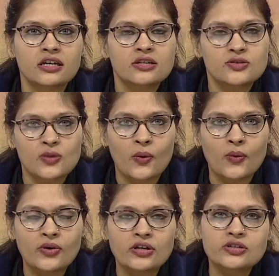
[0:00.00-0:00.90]
So
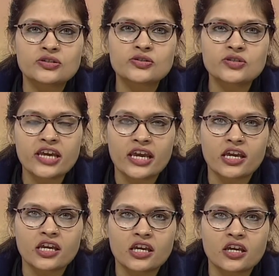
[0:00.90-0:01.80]
today
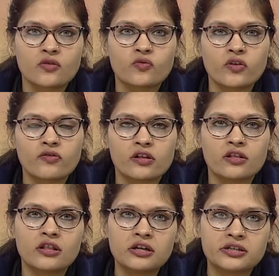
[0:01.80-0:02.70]
we will
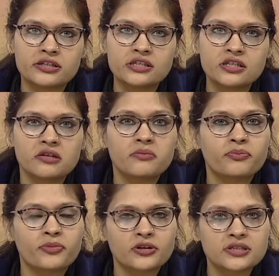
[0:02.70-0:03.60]
learn
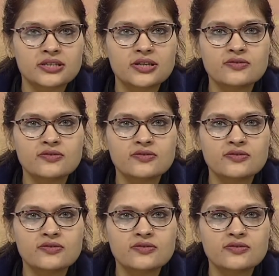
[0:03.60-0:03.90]
process of